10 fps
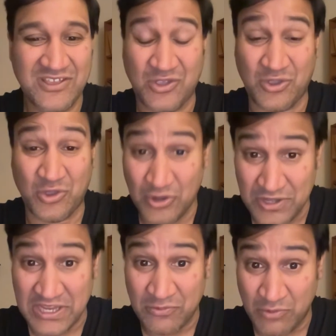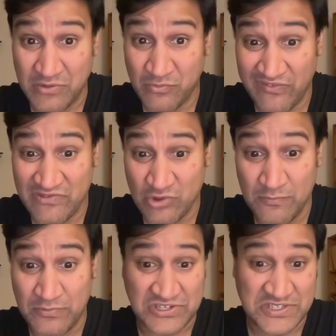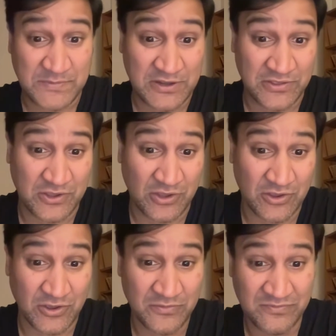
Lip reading: Courtney, what have your impressions been on the Congo?